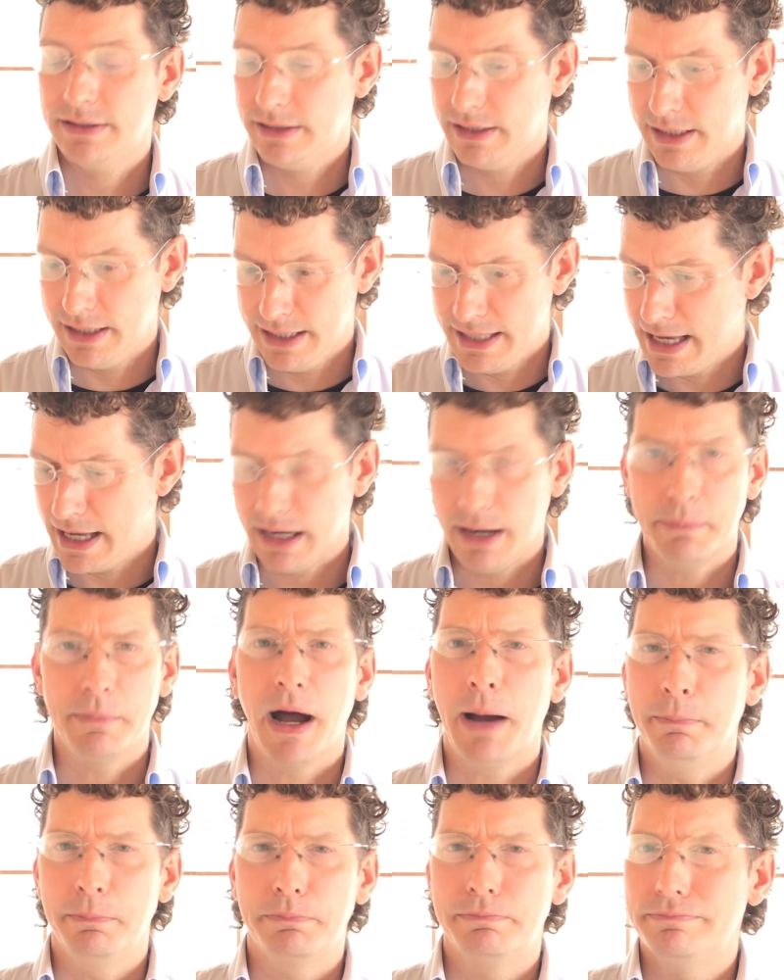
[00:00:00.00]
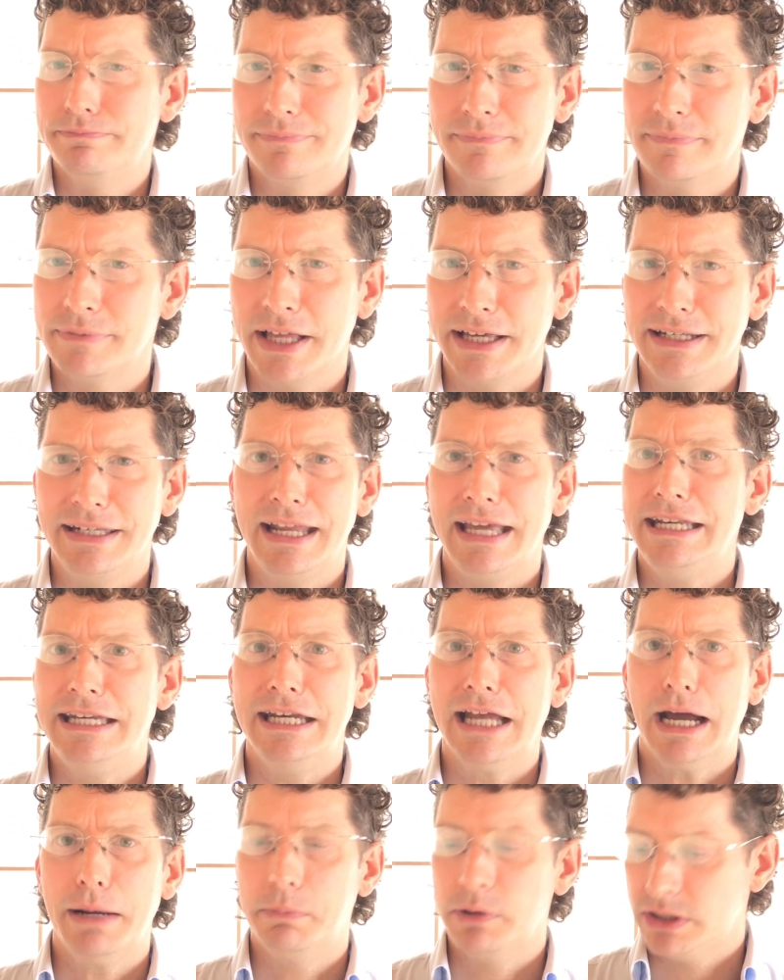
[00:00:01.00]
And again, I'm, I'm like
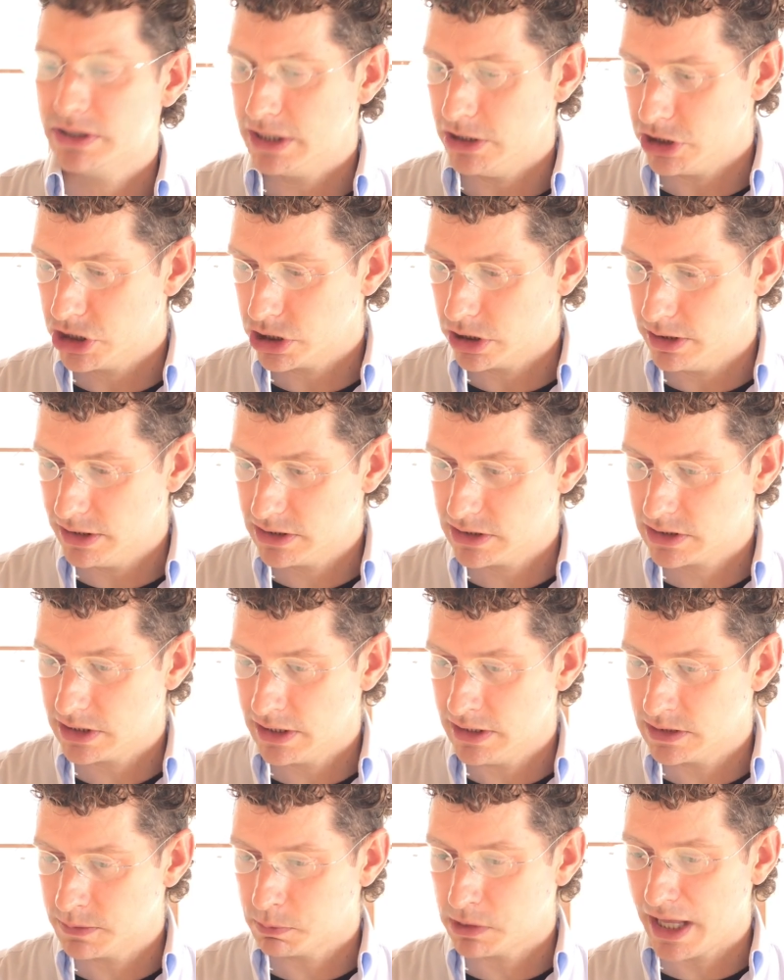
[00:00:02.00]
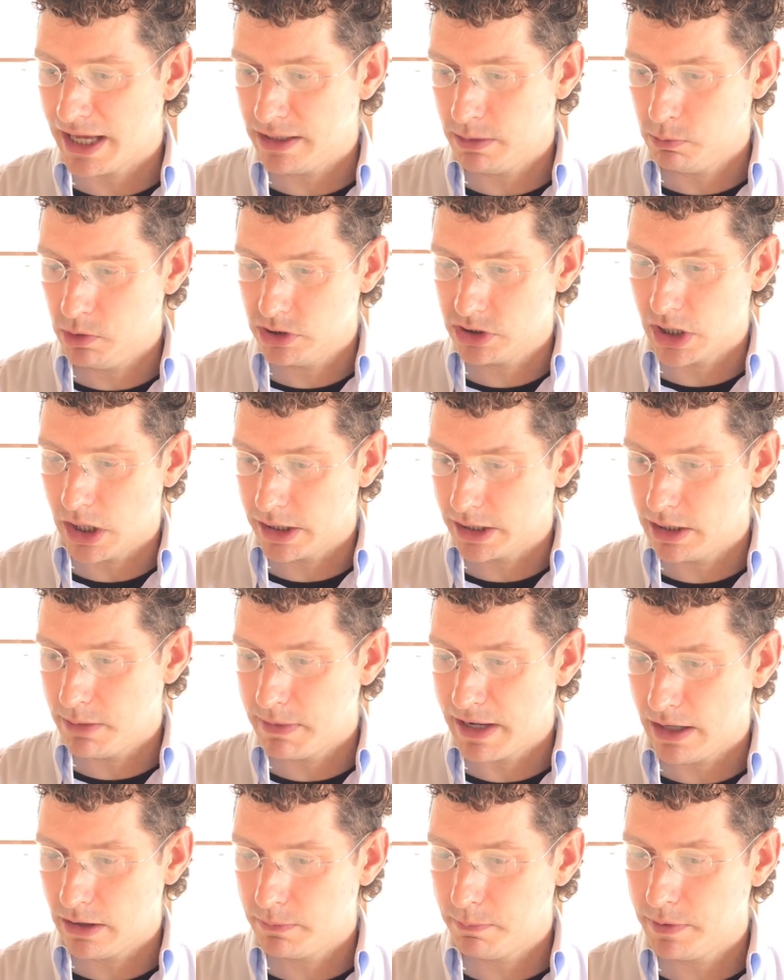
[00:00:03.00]
ninety-nine percent sure it's, it's platinum we're talking
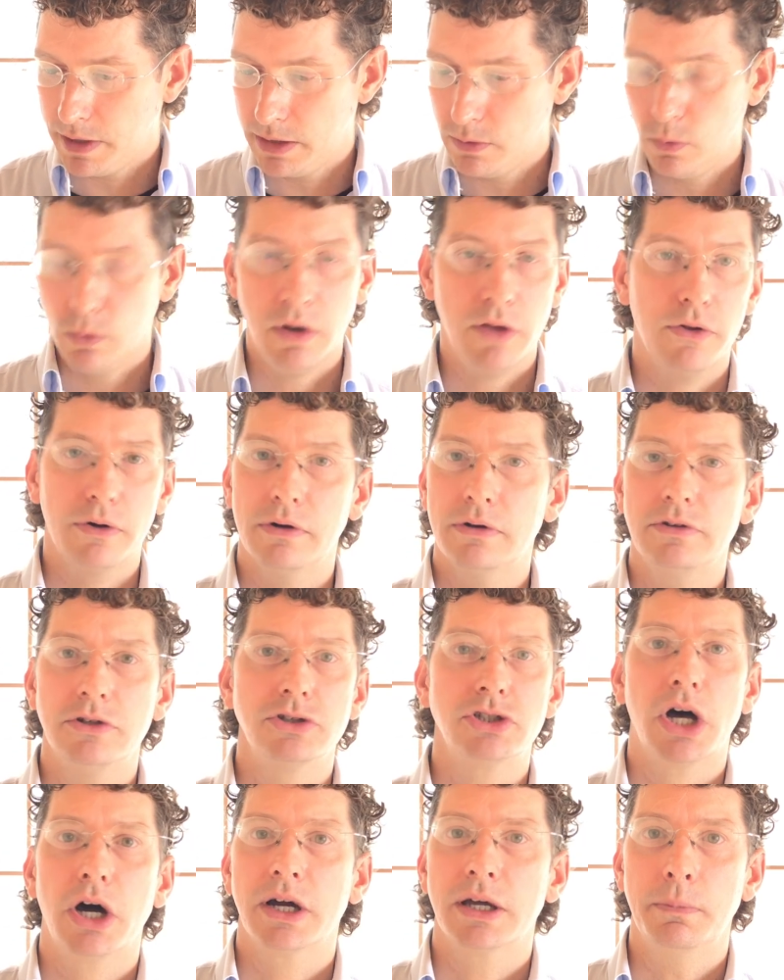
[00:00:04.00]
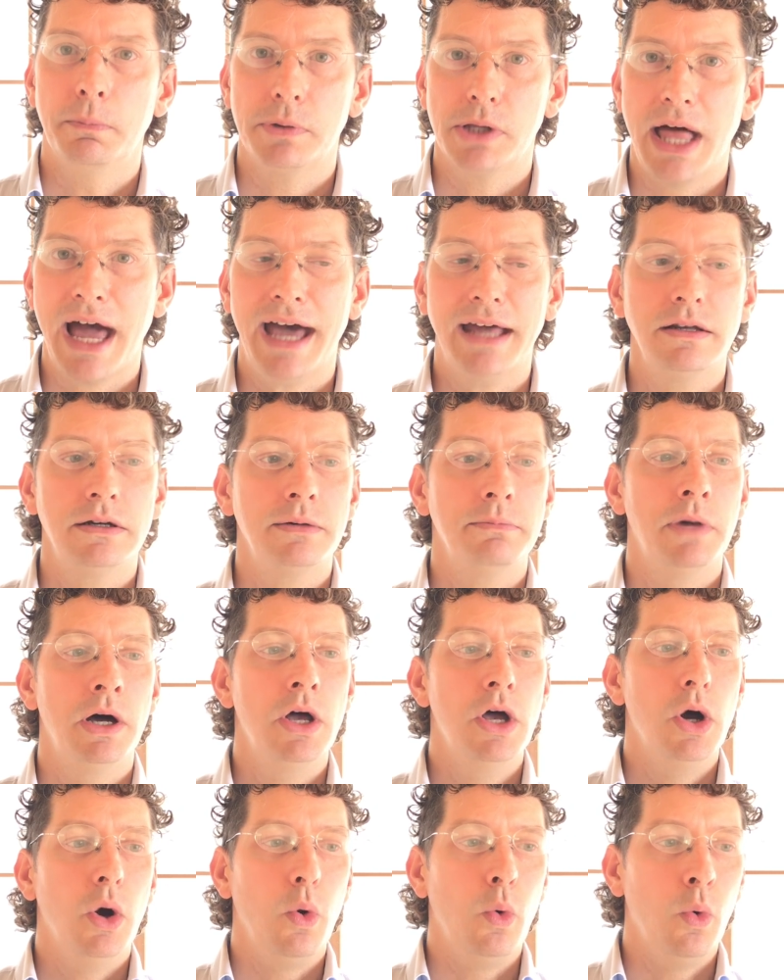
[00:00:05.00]
about, but whether you're talking platinum
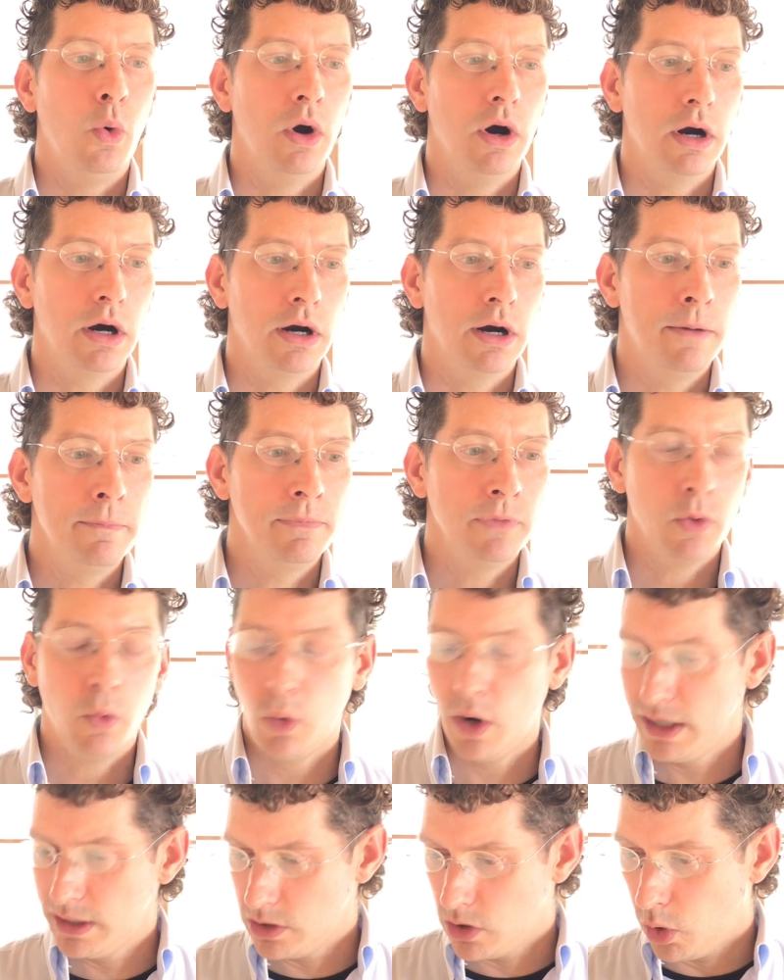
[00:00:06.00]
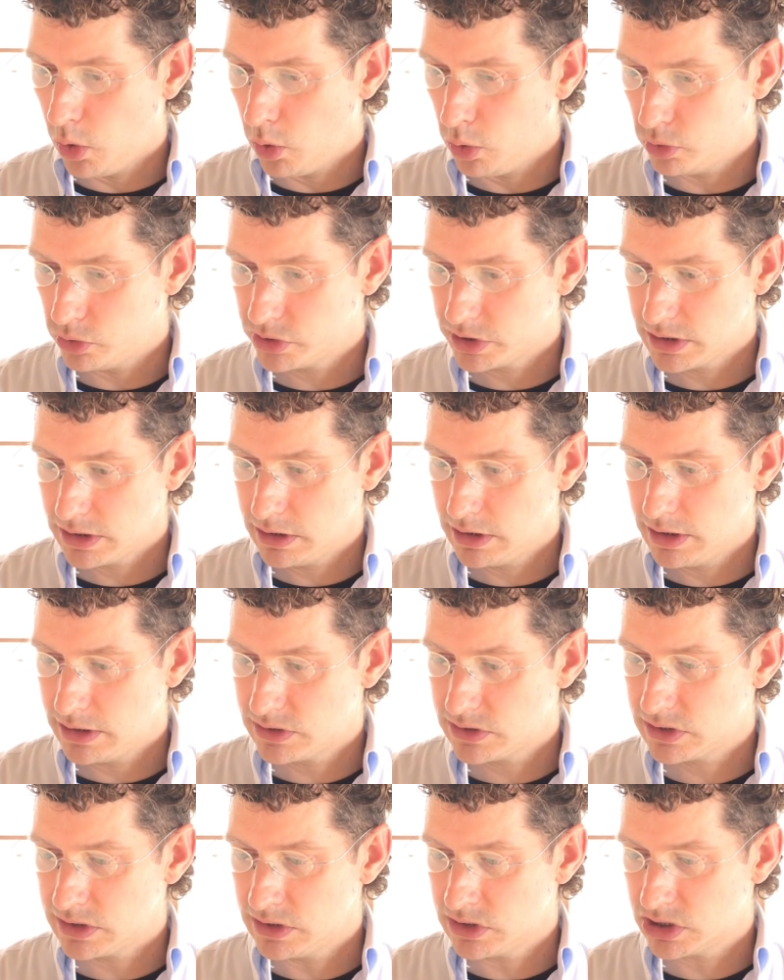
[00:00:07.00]
or white gold,
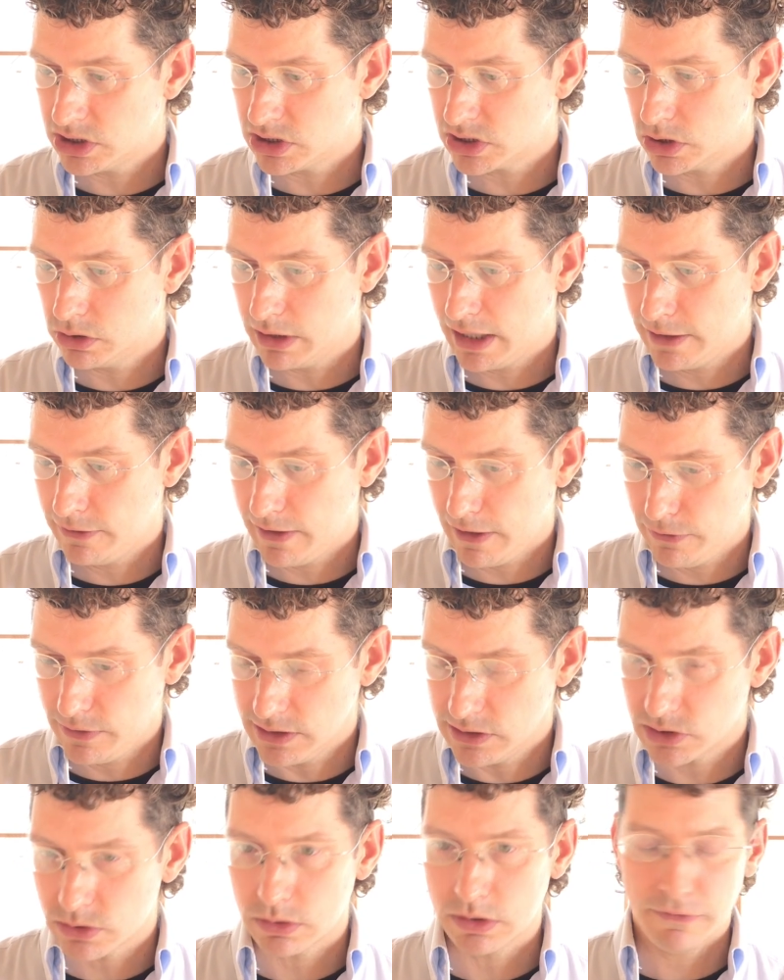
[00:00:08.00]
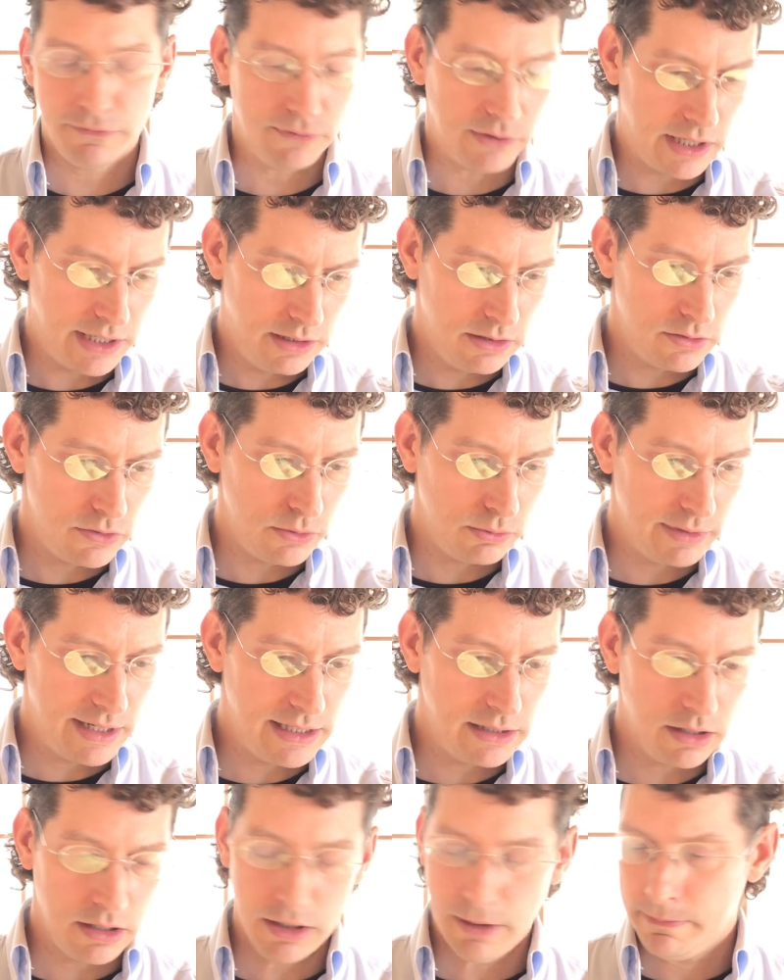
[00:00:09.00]
it's, it's just great that these sort of fly under the
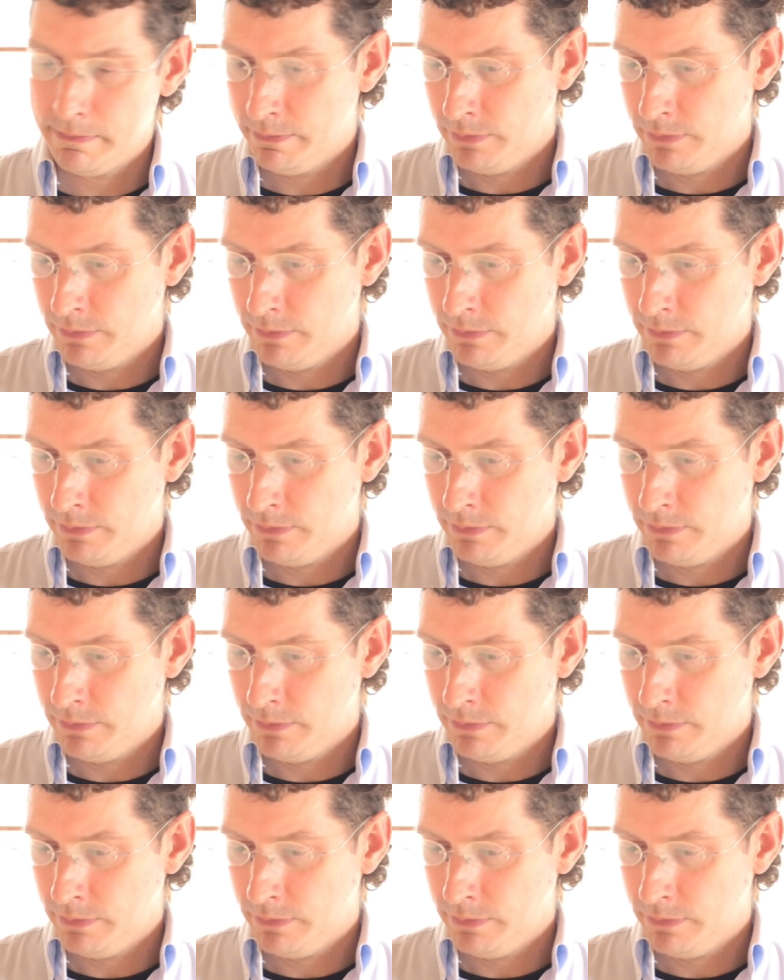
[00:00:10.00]
radar.